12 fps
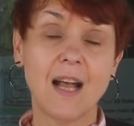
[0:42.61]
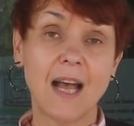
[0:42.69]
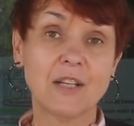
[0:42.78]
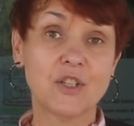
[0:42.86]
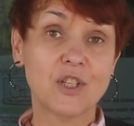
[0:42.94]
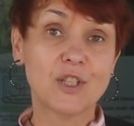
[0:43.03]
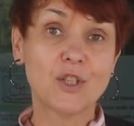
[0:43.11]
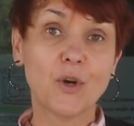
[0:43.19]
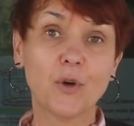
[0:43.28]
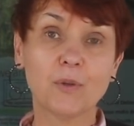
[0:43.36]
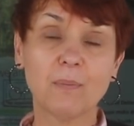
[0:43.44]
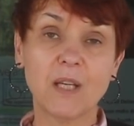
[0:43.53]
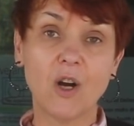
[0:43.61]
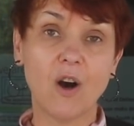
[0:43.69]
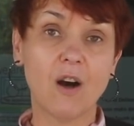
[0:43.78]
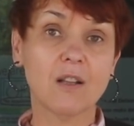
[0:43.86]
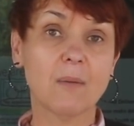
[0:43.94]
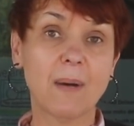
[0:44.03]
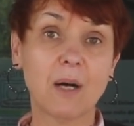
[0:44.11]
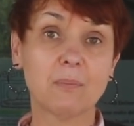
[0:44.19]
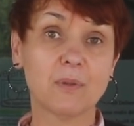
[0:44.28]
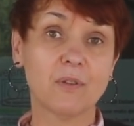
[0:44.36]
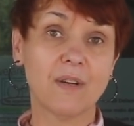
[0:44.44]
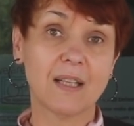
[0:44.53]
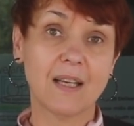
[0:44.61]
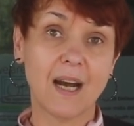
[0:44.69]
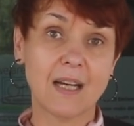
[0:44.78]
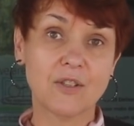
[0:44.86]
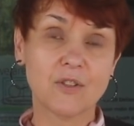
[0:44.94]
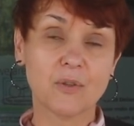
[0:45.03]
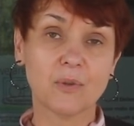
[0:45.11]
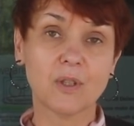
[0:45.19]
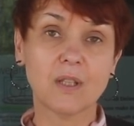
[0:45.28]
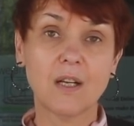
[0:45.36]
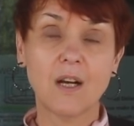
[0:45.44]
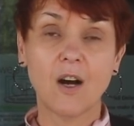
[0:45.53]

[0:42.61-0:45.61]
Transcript: And she told me all about Blue Valley High School,